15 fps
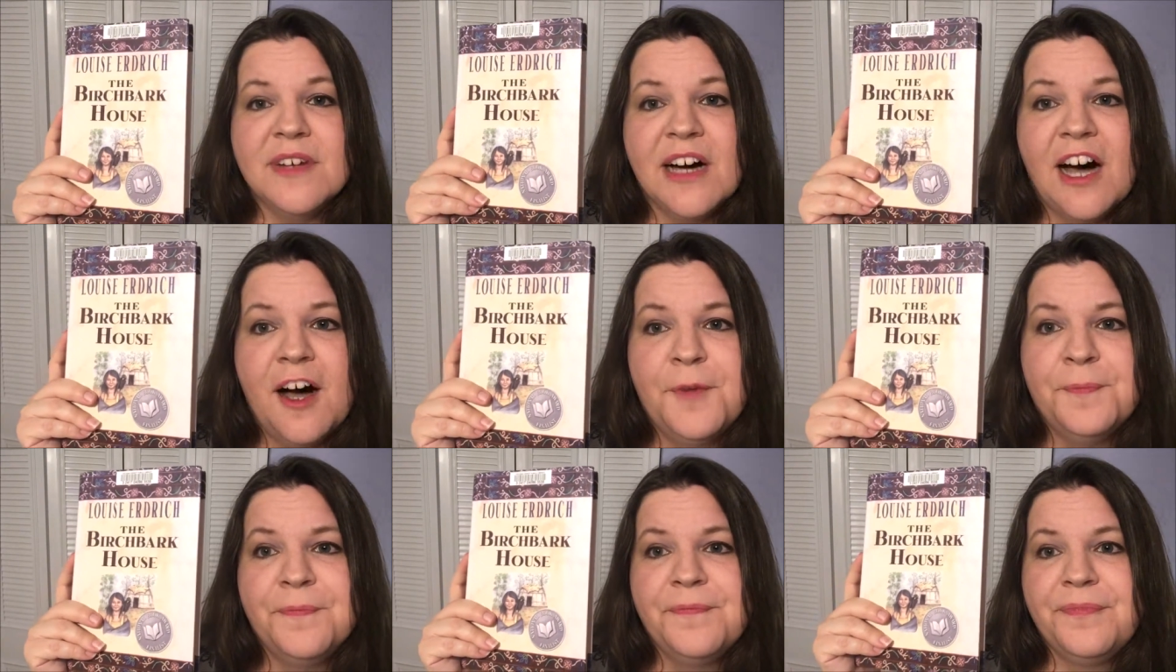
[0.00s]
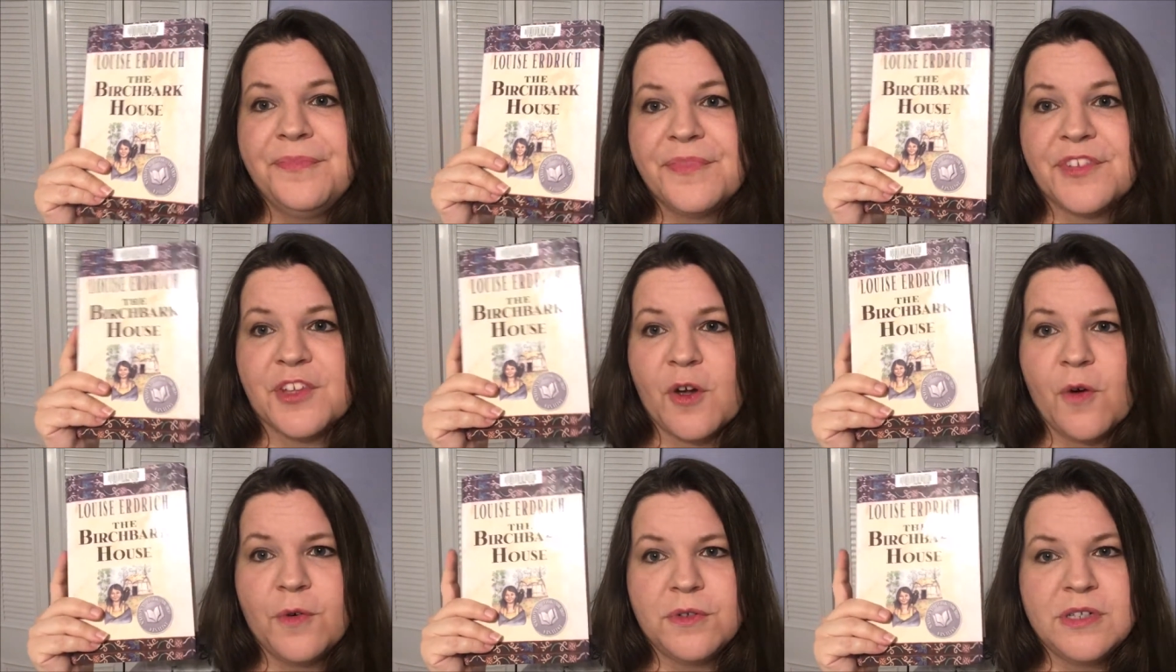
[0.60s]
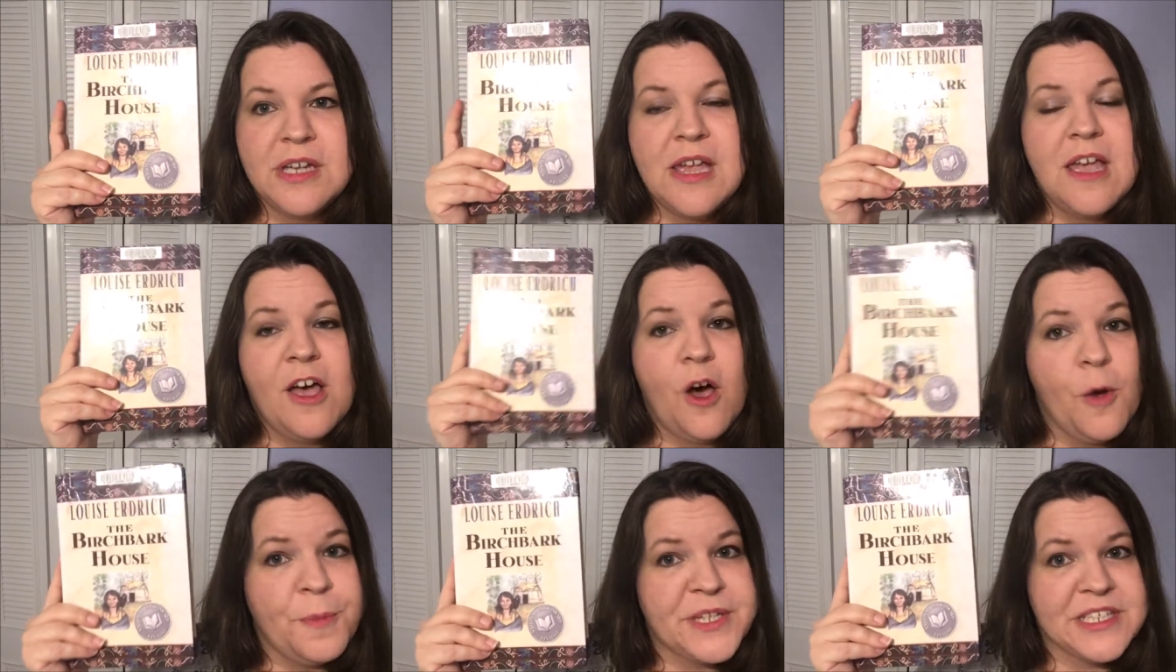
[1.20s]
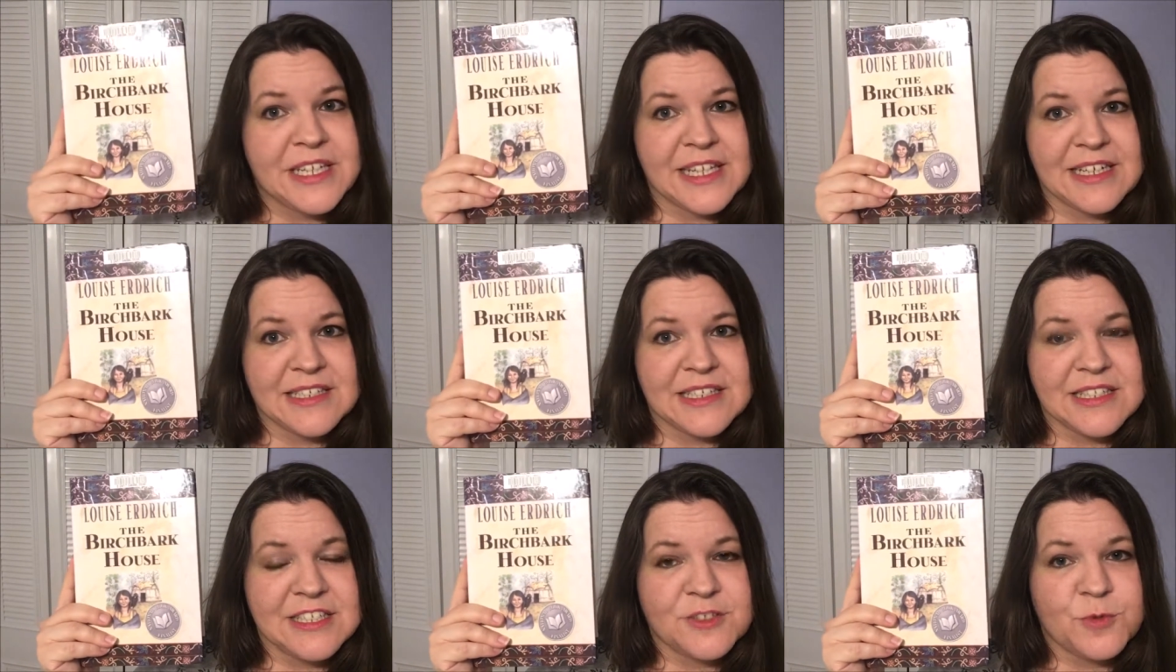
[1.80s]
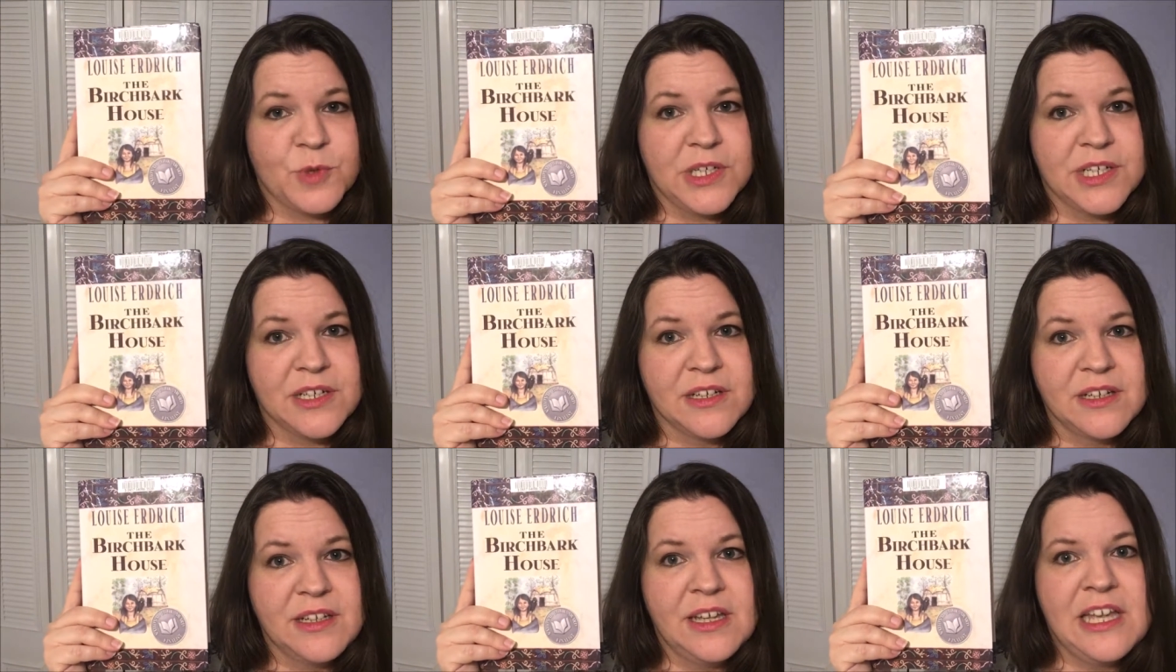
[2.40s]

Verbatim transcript: Um, so hoping to get into this one,